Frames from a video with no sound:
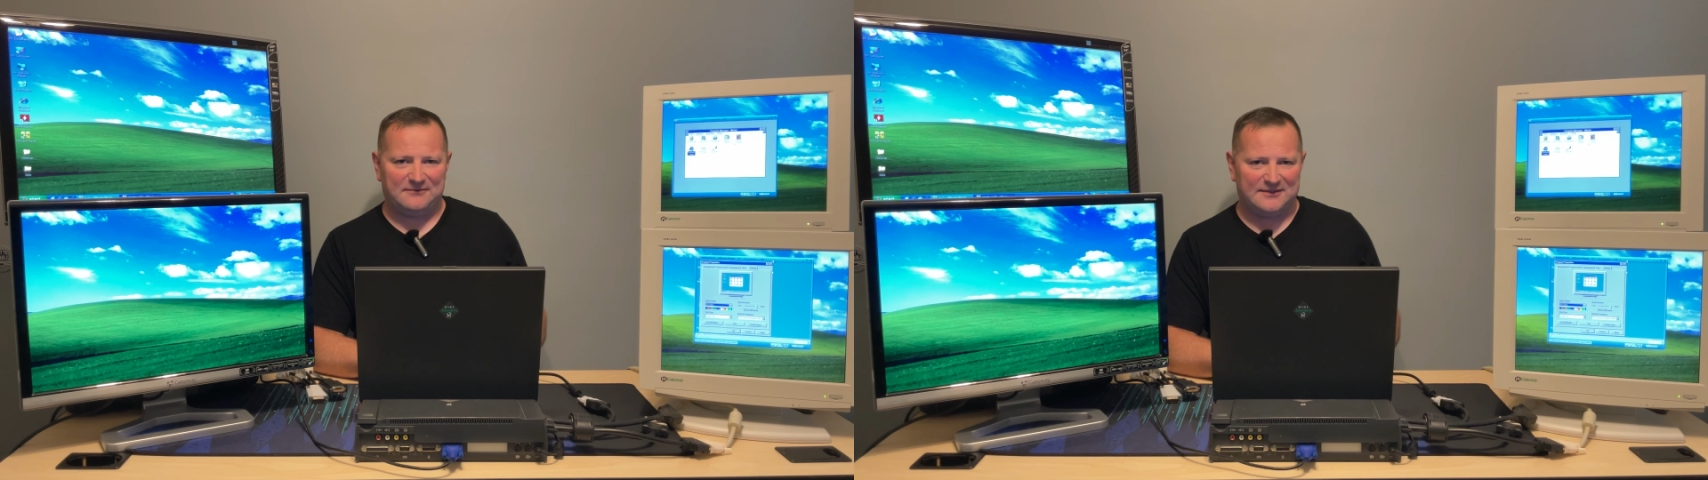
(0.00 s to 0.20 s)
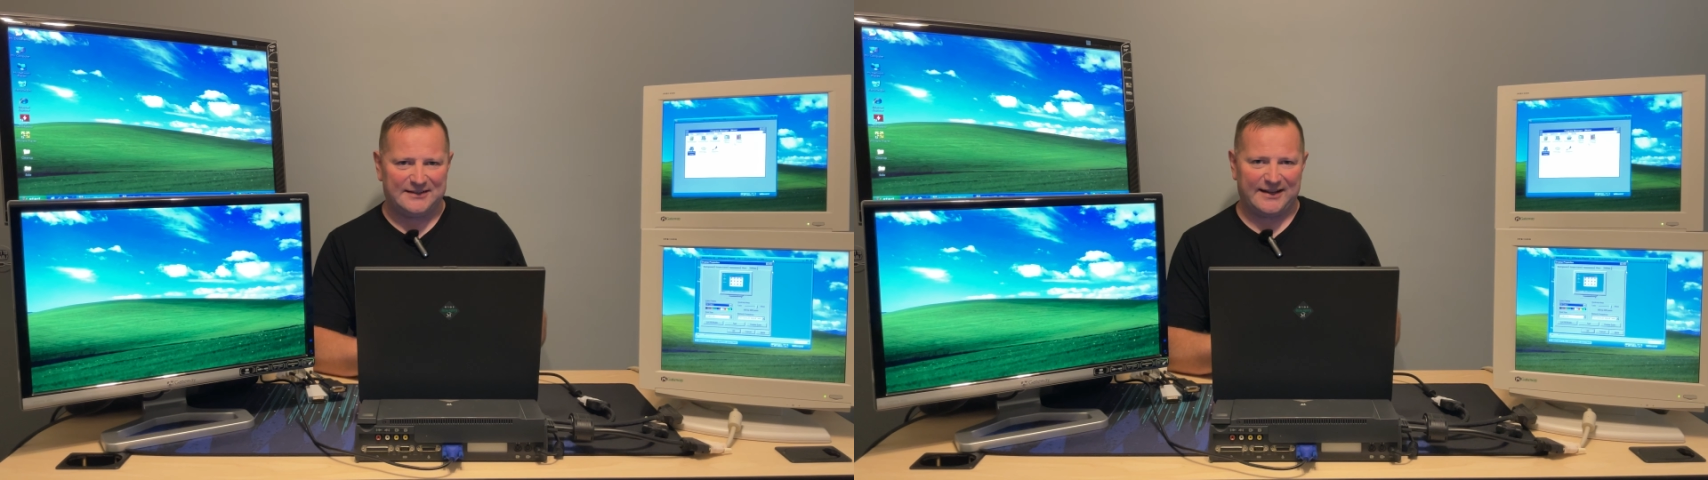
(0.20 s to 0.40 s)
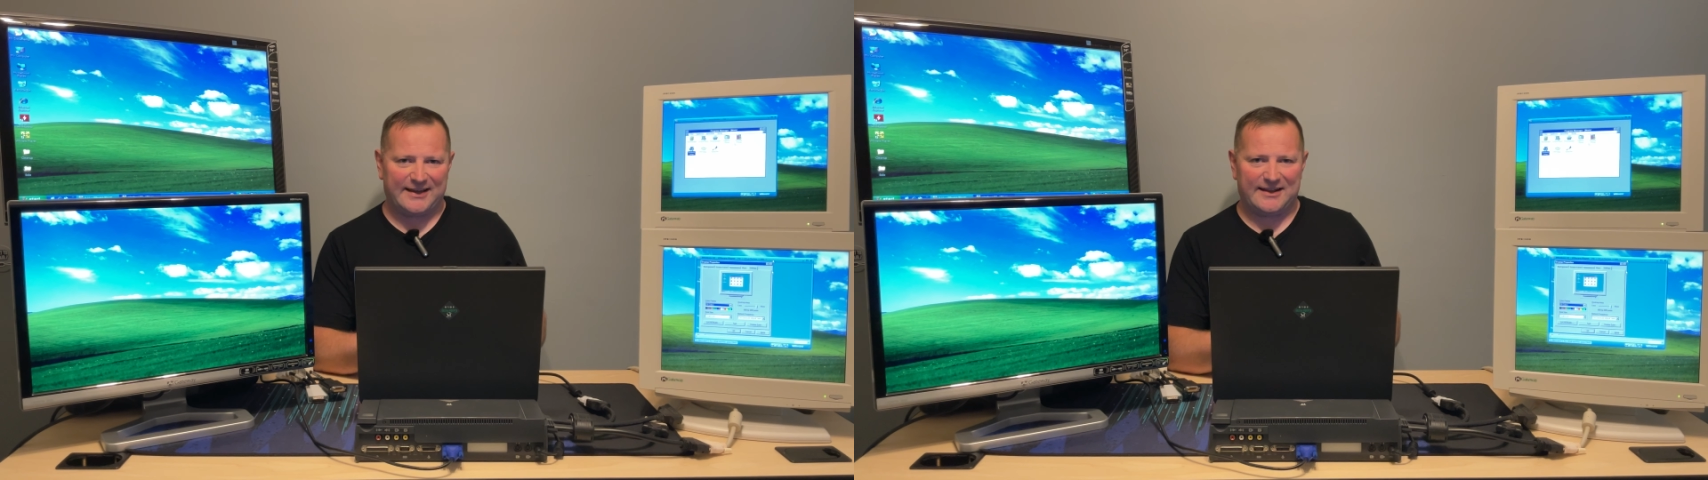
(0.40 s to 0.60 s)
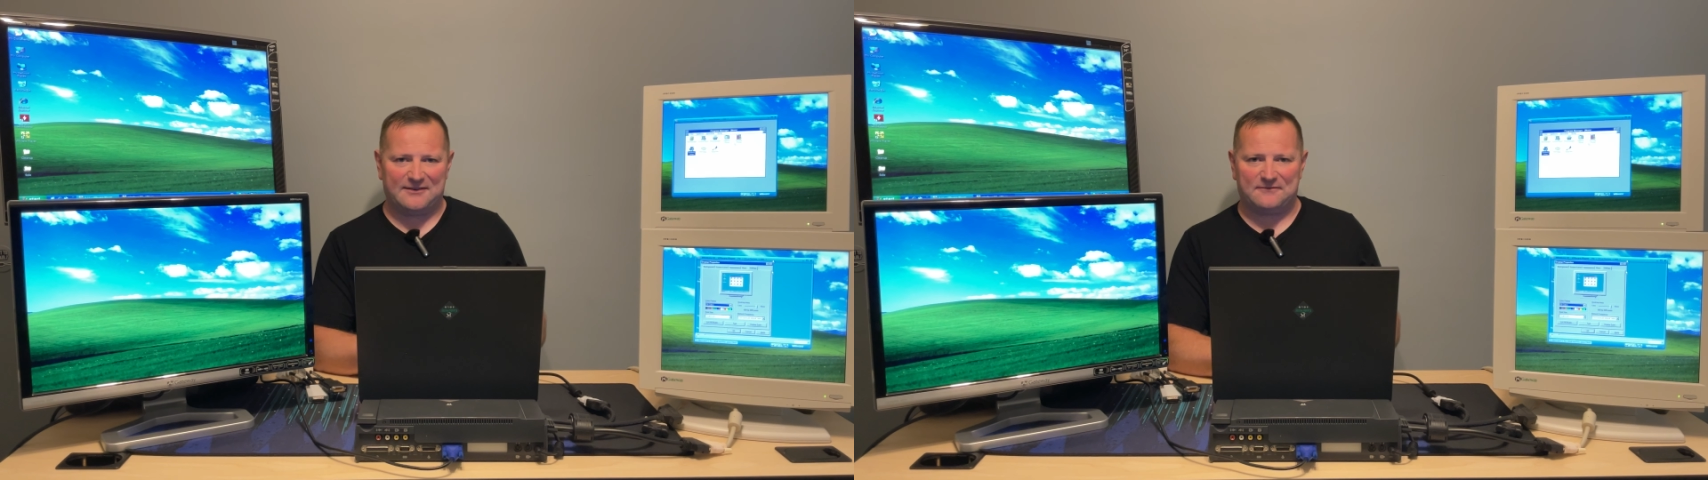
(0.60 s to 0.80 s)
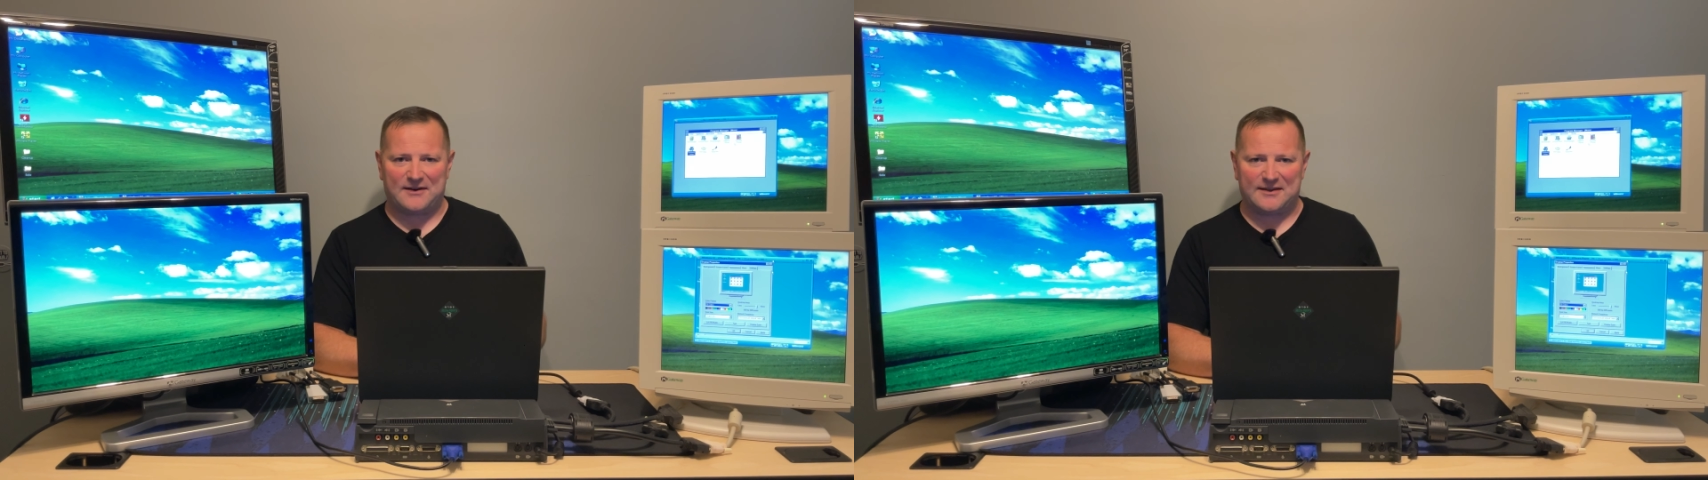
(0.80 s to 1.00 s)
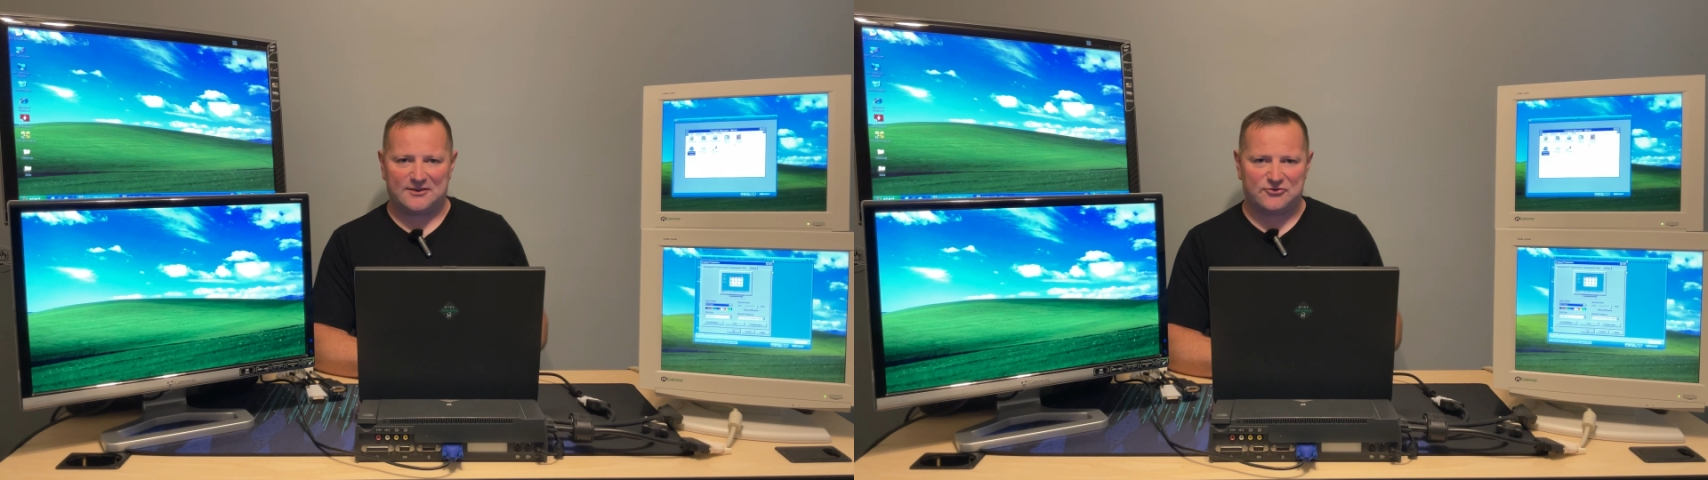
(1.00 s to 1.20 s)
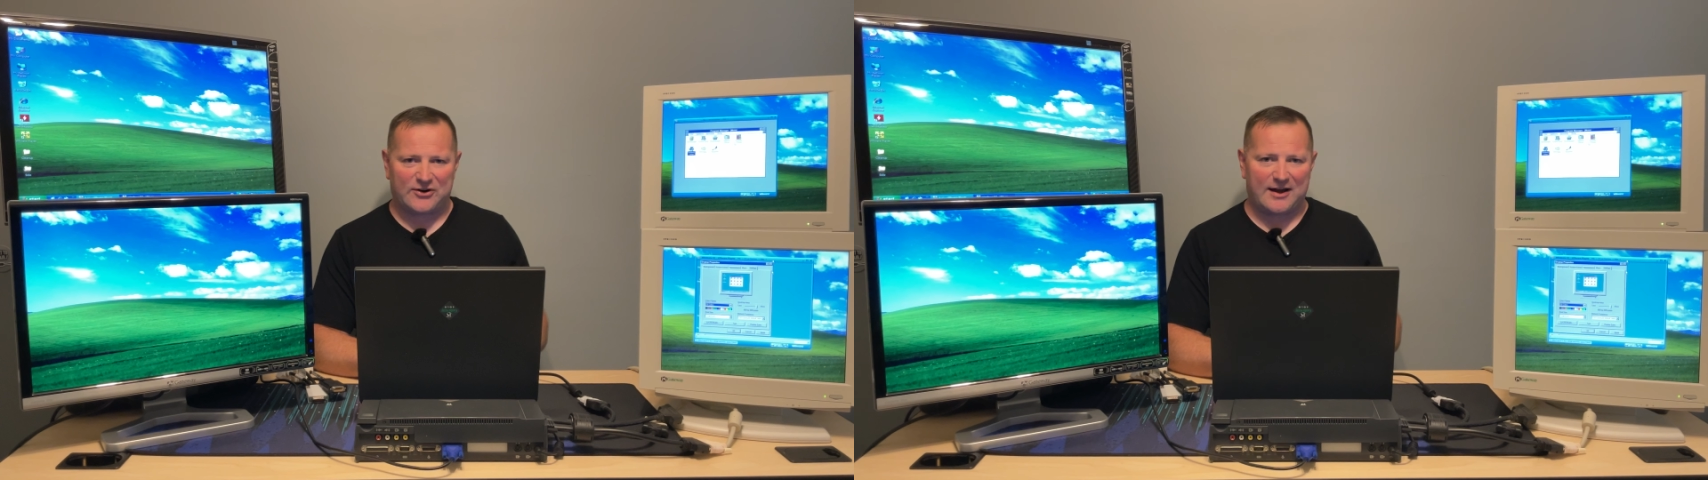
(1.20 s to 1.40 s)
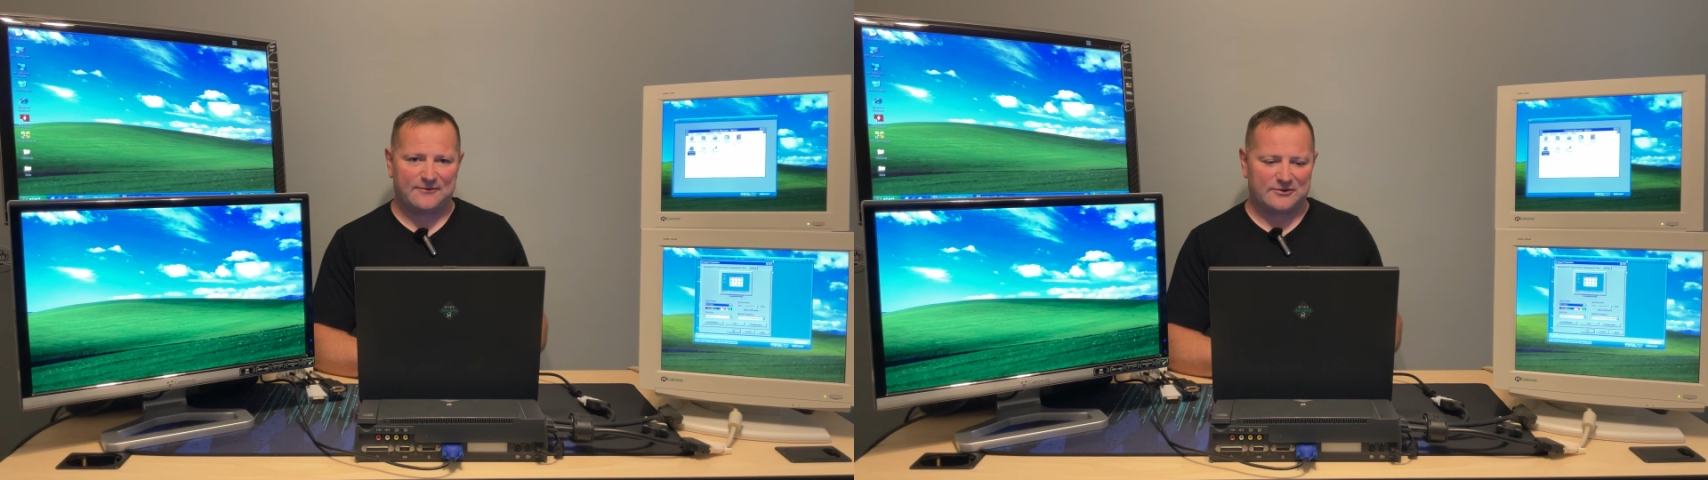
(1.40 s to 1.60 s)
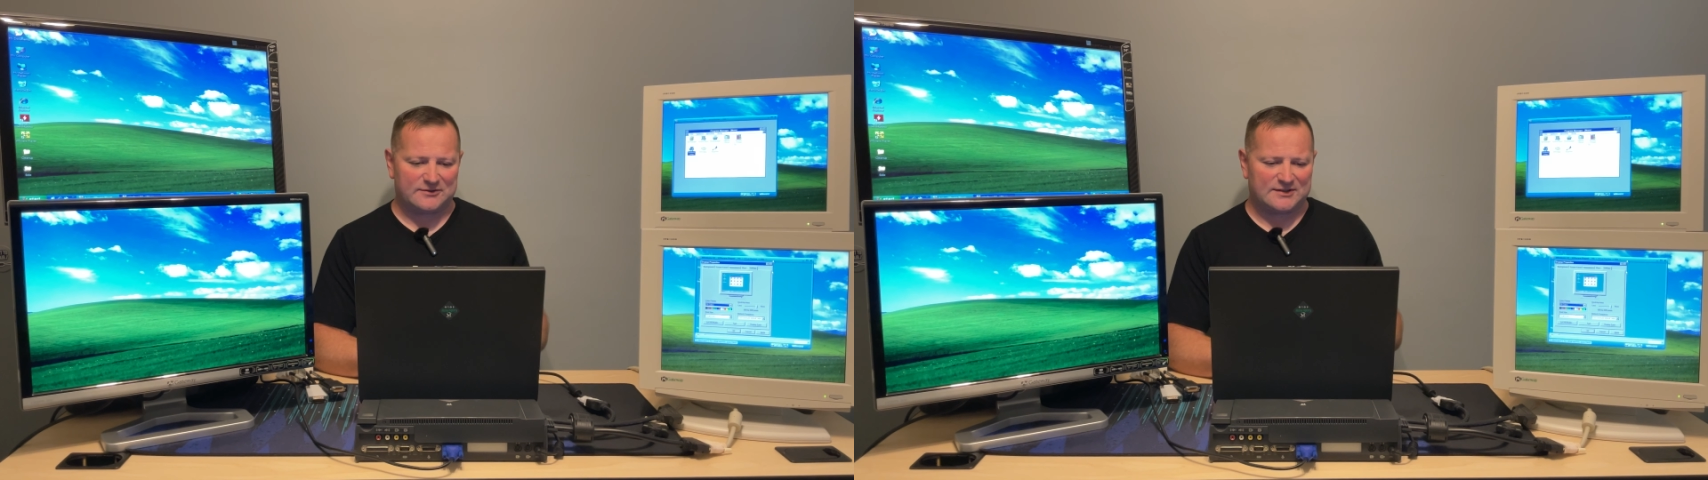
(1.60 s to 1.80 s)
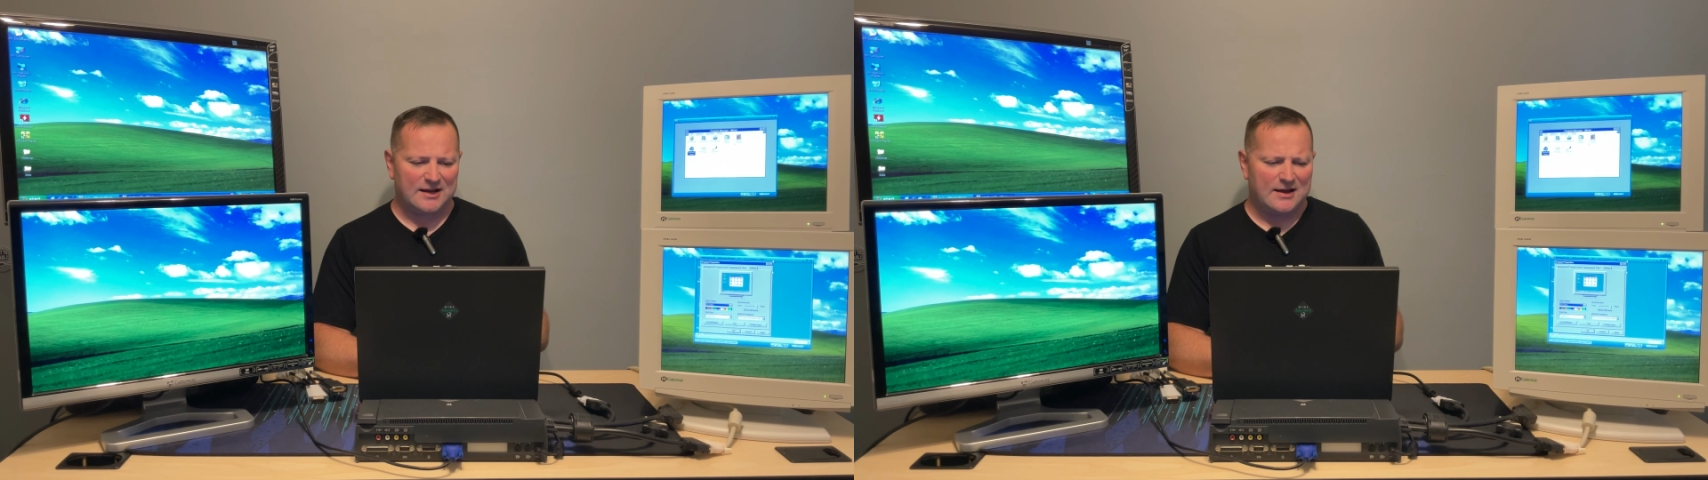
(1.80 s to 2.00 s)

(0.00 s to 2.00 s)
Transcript: dig in and find the drivers.